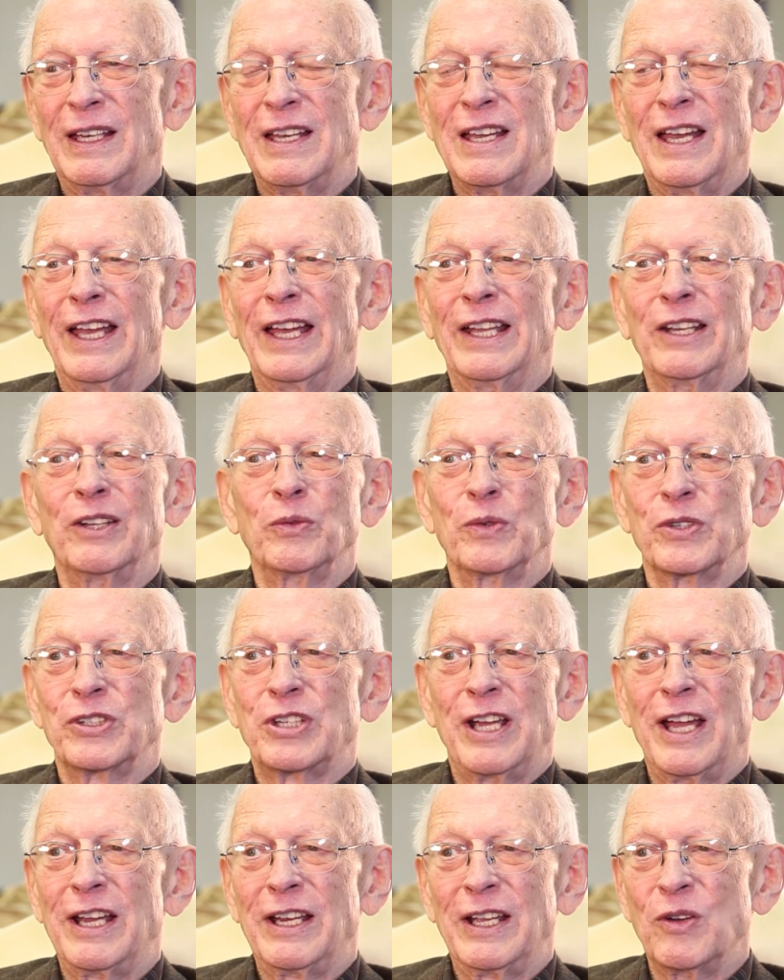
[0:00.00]
and it was
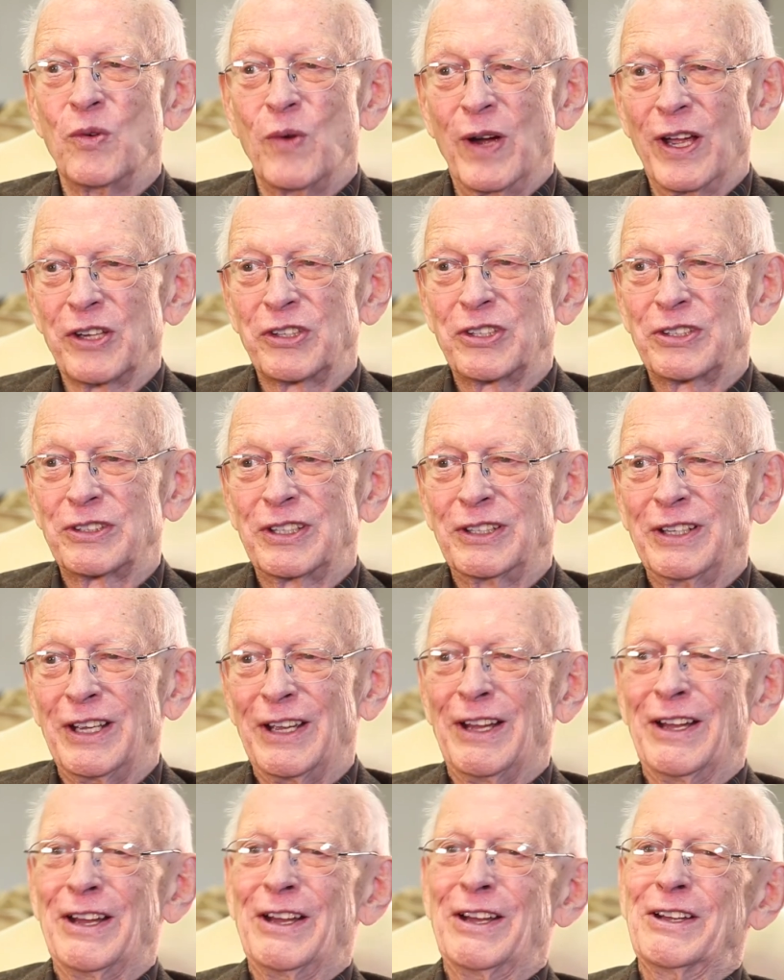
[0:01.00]
heading west.
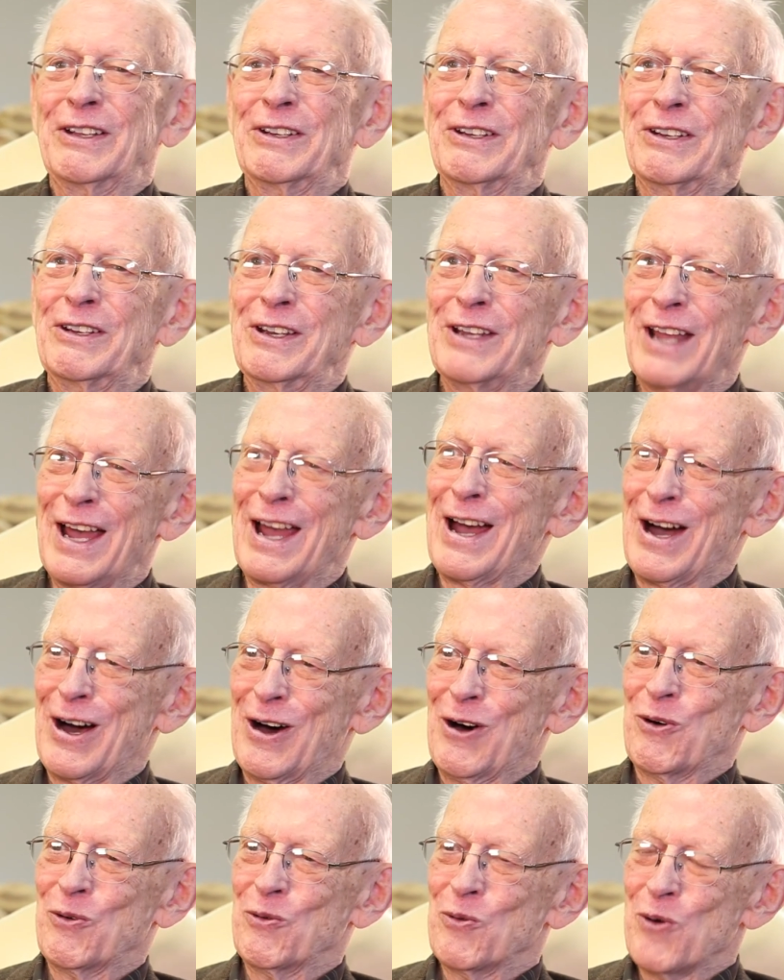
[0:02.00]

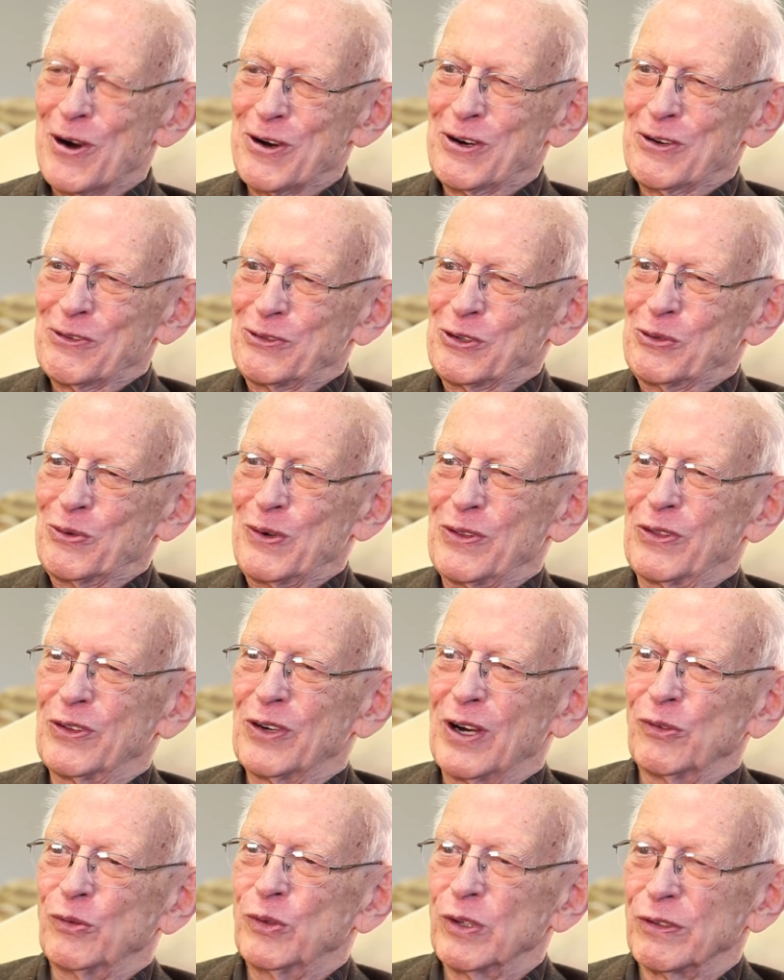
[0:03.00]
Now, wonderful, we
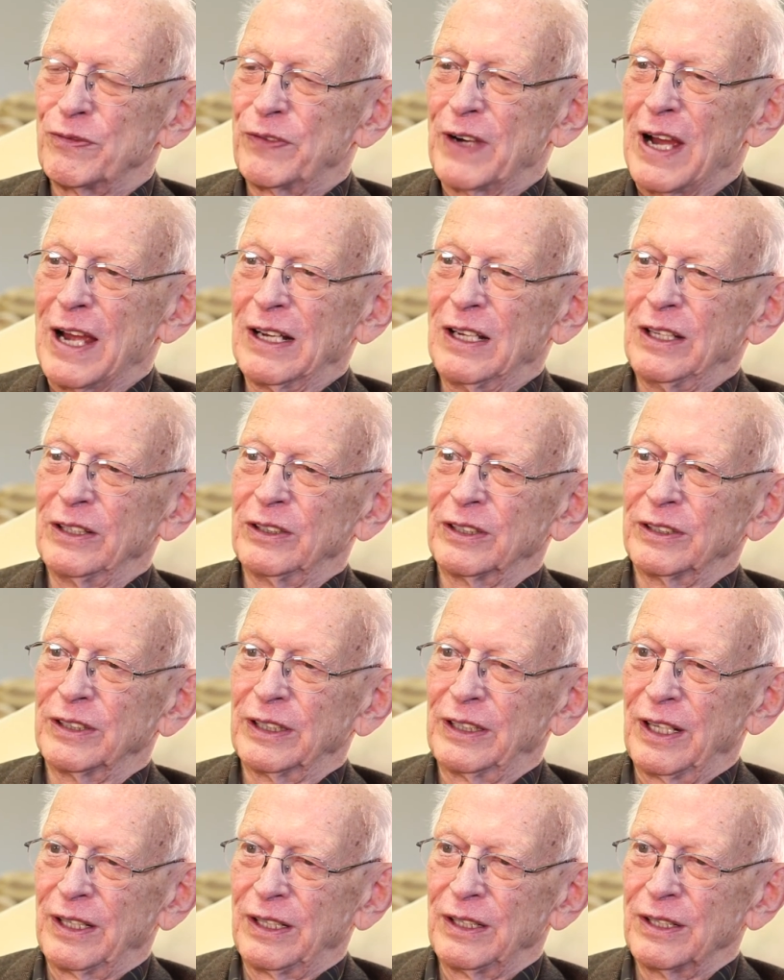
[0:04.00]
thought, we're finally going to
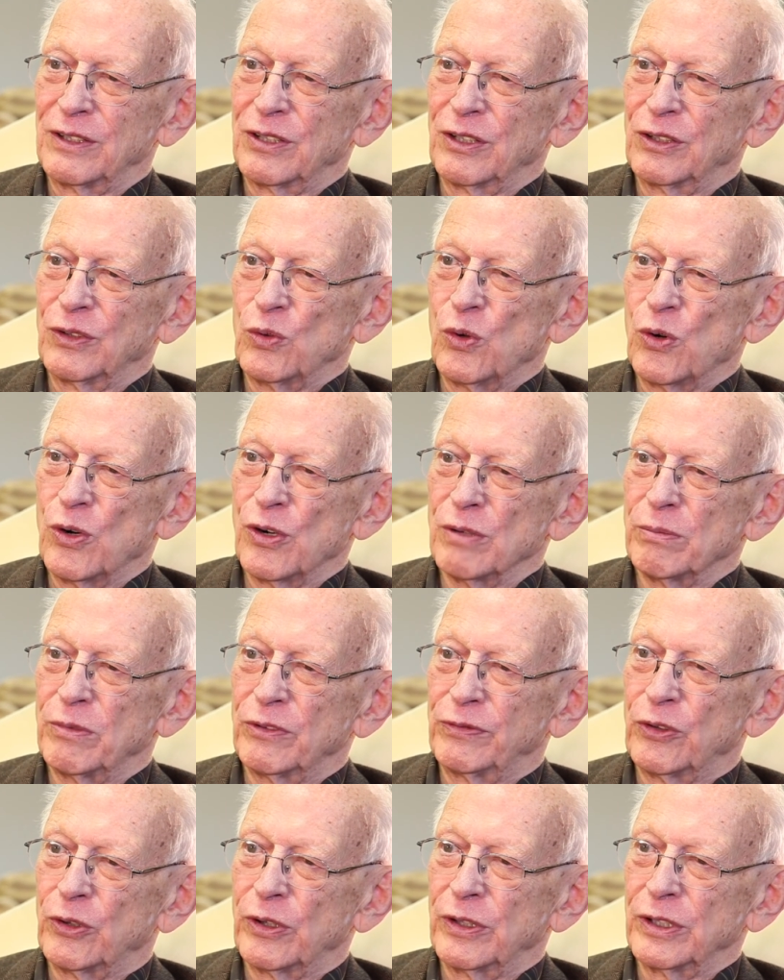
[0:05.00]
get into the war
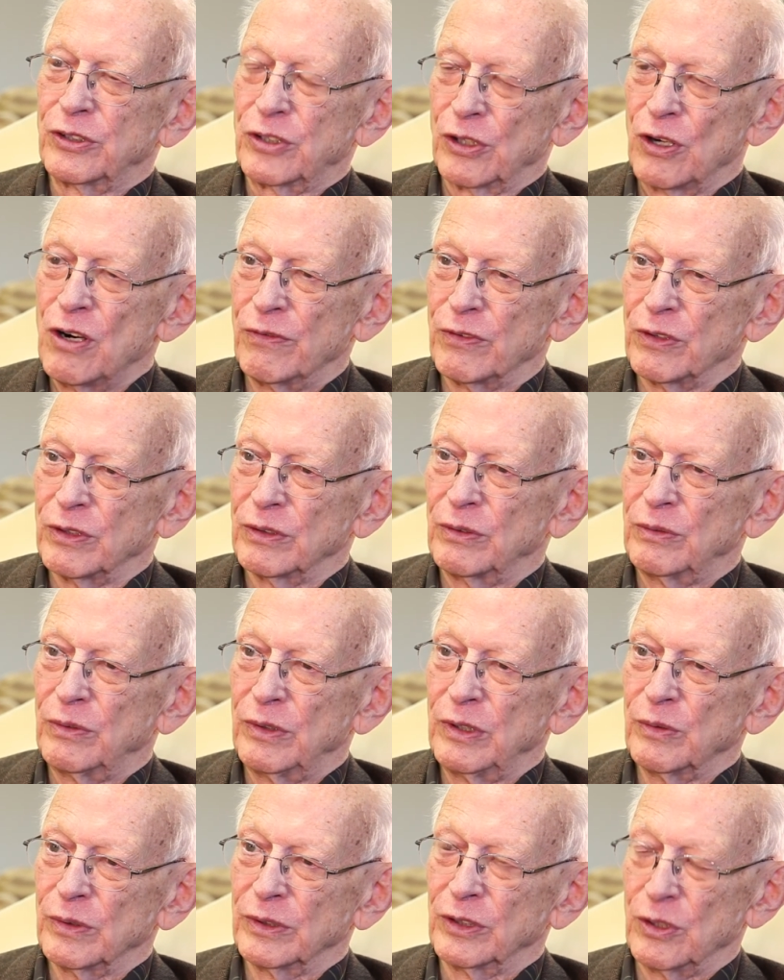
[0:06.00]
before it's over.
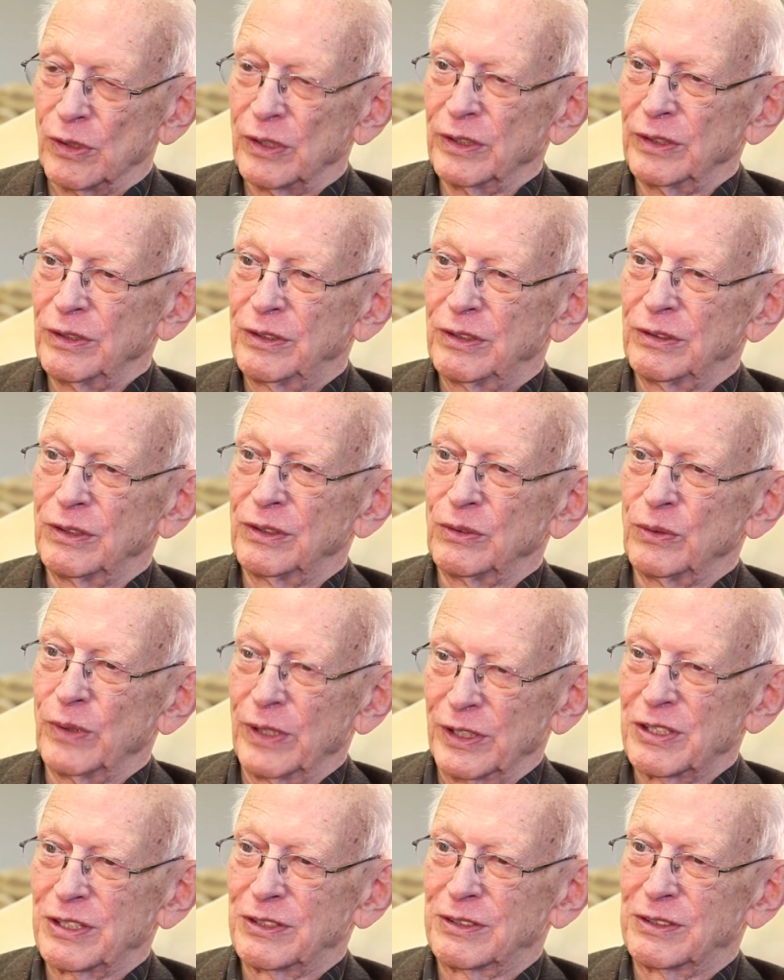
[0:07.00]
We were going to the
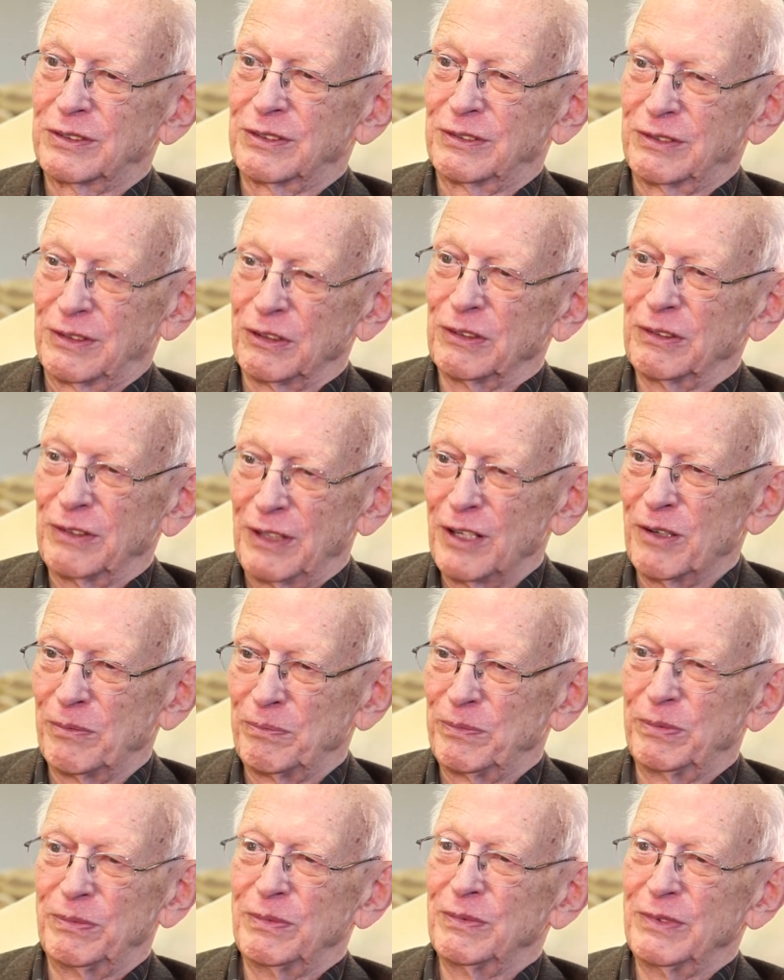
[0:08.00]
west to
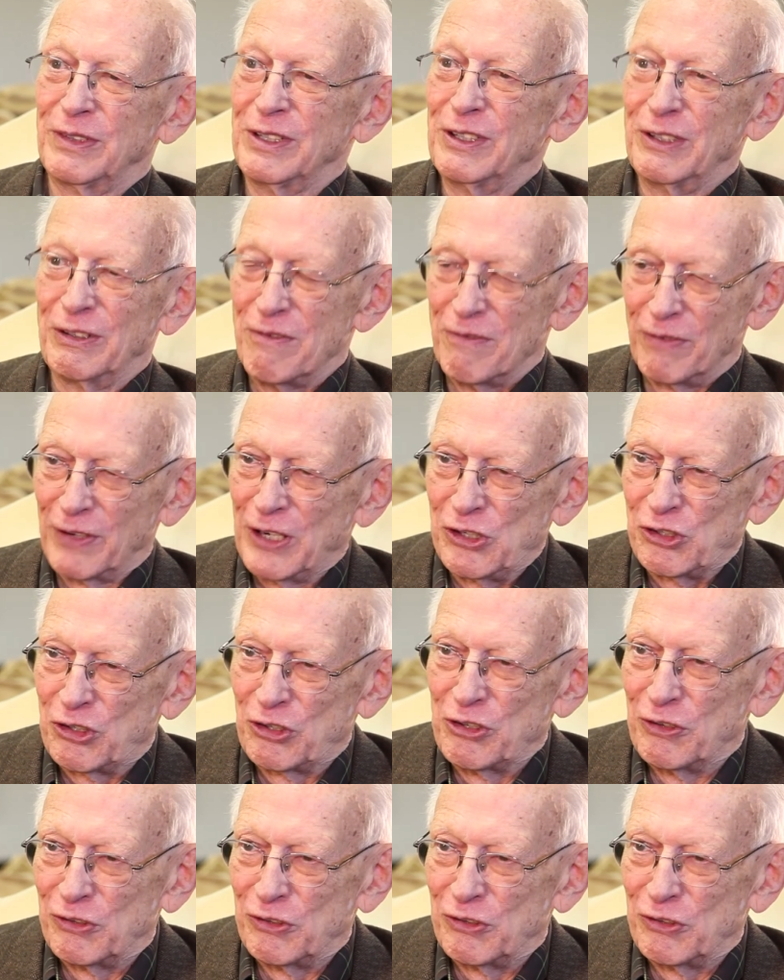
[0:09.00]
help the invasion of